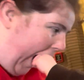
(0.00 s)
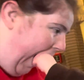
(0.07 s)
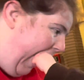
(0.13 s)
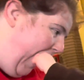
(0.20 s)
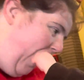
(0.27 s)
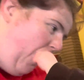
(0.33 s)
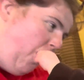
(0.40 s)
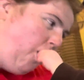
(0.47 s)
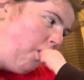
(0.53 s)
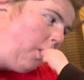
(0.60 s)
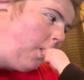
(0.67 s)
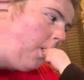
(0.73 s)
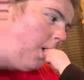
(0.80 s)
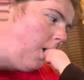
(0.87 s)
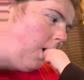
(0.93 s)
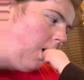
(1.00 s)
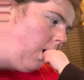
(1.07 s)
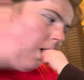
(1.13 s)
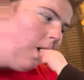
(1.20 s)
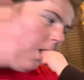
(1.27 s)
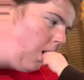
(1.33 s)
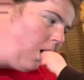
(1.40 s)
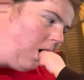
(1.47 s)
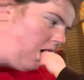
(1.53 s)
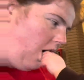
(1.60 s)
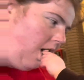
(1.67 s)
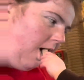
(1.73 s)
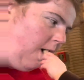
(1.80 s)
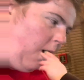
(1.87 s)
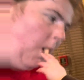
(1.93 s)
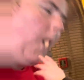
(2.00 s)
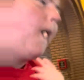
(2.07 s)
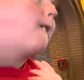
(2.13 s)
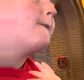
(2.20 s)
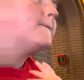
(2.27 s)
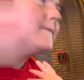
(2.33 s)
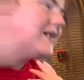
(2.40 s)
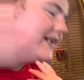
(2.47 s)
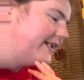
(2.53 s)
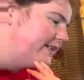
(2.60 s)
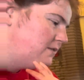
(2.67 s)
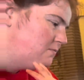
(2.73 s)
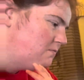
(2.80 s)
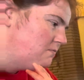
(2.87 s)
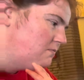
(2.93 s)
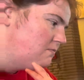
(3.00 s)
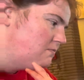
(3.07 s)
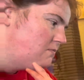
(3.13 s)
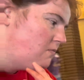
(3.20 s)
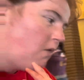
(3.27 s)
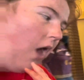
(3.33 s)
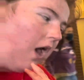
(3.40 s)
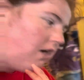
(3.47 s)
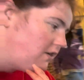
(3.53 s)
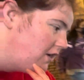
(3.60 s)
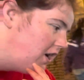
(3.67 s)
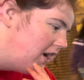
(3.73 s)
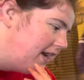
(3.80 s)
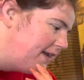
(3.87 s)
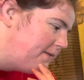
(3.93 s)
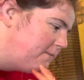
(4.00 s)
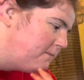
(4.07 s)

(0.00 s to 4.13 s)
Oh, uh, mine, mine.